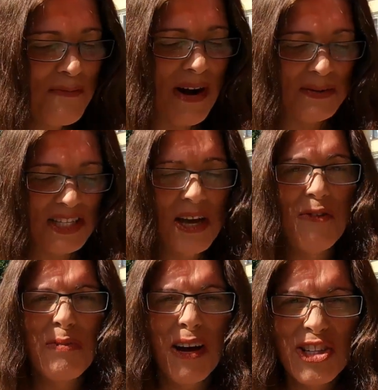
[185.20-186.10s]
Perhaps it's
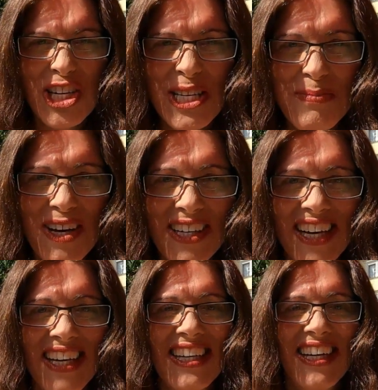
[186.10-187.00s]
after my
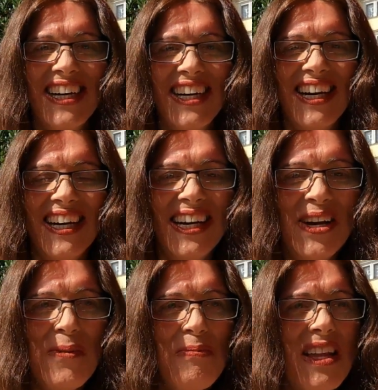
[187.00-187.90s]
cheeseburger.
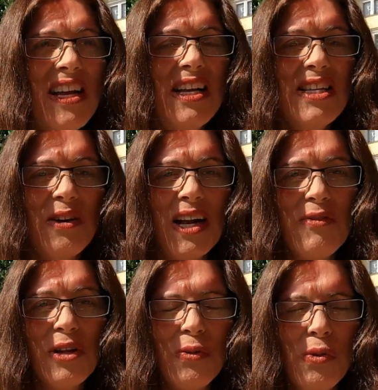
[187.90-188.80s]
So I'm going to
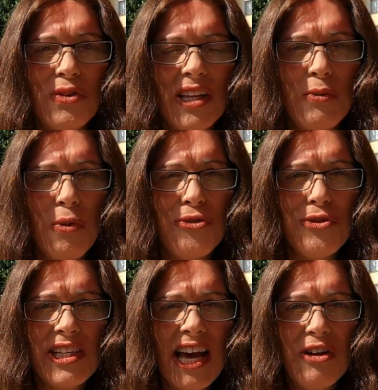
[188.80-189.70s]
have a little walk through
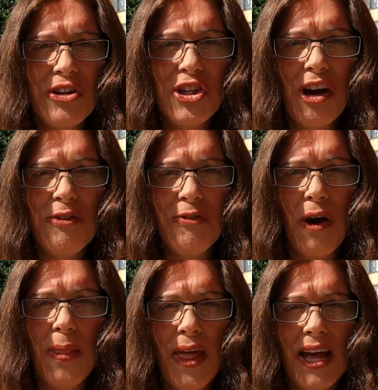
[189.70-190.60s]
the town and try and
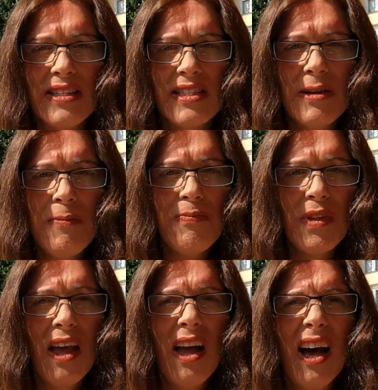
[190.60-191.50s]
find that.
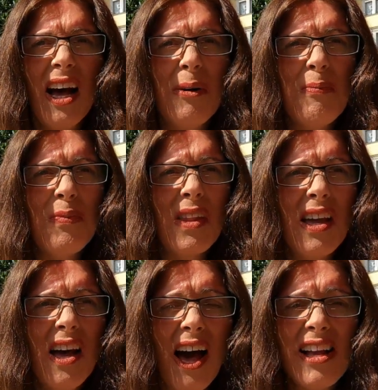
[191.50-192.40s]

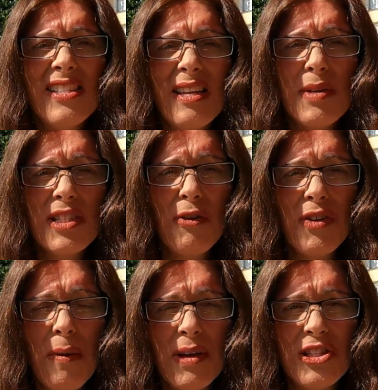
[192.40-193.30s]
I can see myself
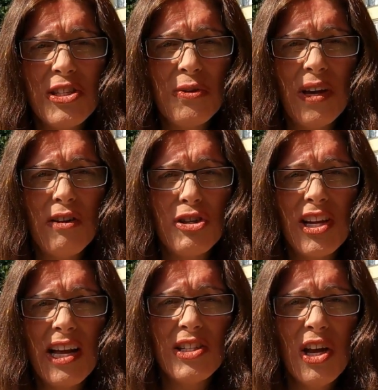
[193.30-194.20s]
coming to
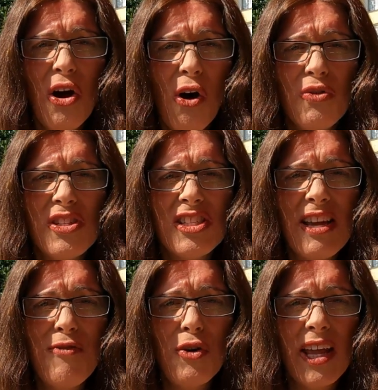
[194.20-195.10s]
Ingolstadt on
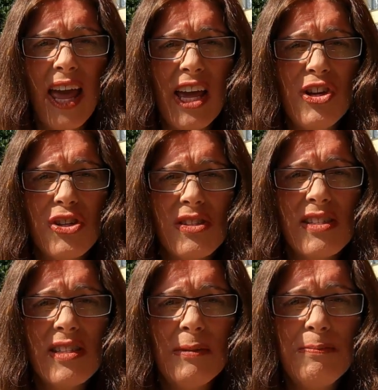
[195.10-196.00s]
several
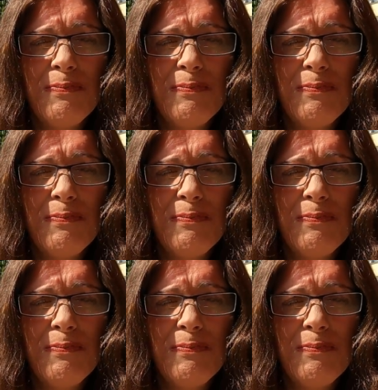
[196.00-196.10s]
occasions